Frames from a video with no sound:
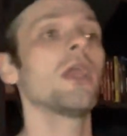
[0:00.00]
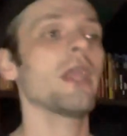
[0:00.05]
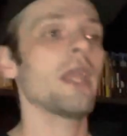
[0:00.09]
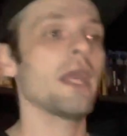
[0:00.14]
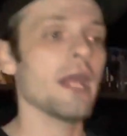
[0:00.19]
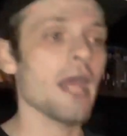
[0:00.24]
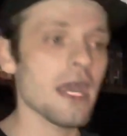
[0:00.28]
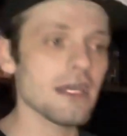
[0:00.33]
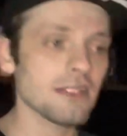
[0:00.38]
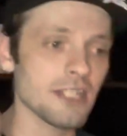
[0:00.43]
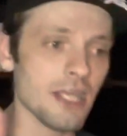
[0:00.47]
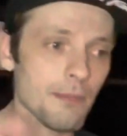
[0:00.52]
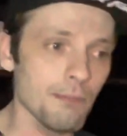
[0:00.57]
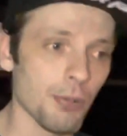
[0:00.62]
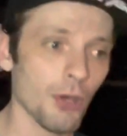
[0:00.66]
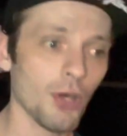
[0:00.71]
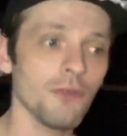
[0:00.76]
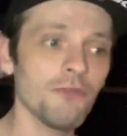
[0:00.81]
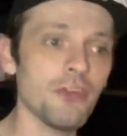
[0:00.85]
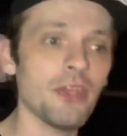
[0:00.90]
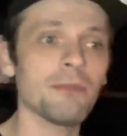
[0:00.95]
it has a
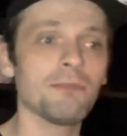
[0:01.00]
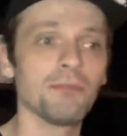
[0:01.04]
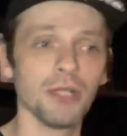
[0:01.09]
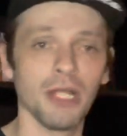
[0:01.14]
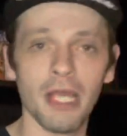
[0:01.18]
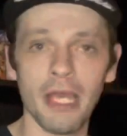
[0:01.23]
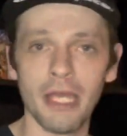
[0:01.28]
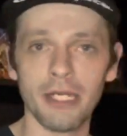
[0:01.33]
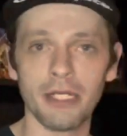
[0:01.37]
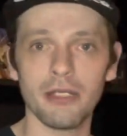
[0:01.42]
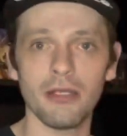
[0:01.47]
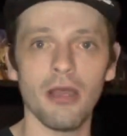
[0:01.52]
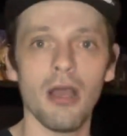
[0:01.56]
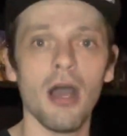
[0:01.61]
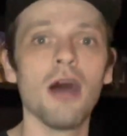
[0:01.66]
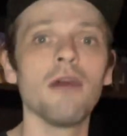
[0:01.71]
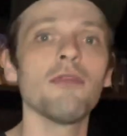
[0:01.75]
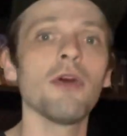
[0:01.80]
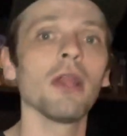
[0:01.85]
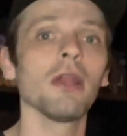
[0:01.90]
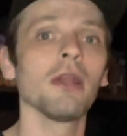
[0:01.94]
perfect blend
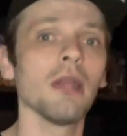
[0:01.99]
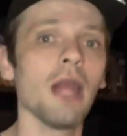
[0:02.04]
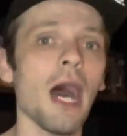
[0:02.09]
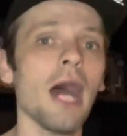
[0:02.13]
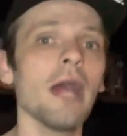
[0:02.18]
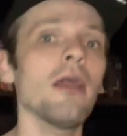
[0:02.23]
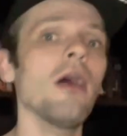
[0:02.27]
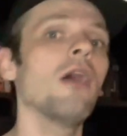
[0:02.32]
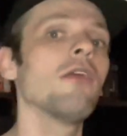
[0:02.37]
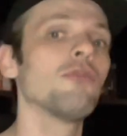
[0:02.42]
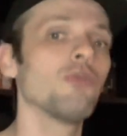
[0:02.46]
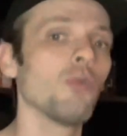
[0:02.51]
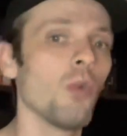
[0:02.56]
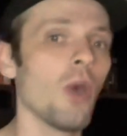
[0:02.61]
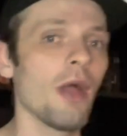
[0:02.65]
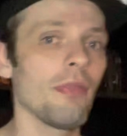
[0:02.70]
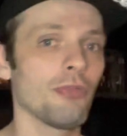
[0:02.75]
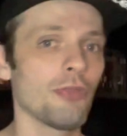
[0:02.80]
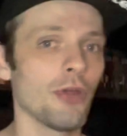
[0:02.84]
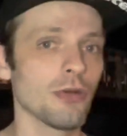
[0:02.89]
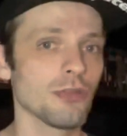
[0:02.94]
of a lot of
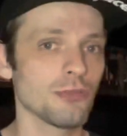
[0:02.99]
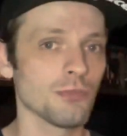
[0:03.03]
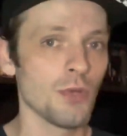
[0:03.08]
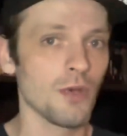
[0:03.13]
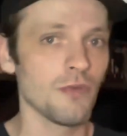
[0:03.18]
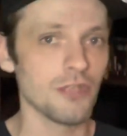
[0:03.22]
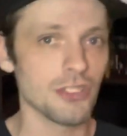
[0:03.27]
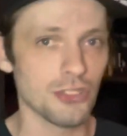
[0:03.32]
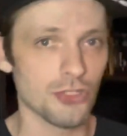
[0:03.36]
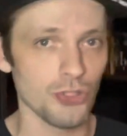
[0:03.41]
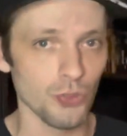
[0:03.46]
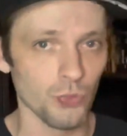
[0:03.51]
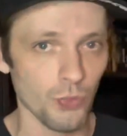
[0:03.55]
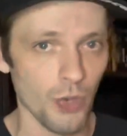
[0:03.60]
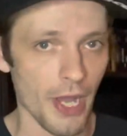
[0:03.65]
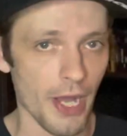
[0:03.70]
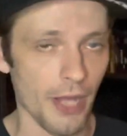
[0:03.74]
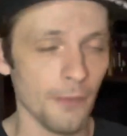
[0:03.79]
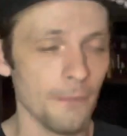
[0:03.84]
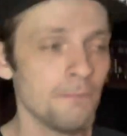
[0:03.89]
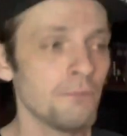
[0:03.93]
what those movies do
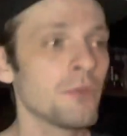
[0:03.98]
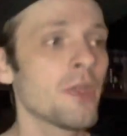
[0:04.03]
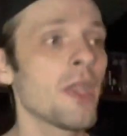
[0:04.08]
well.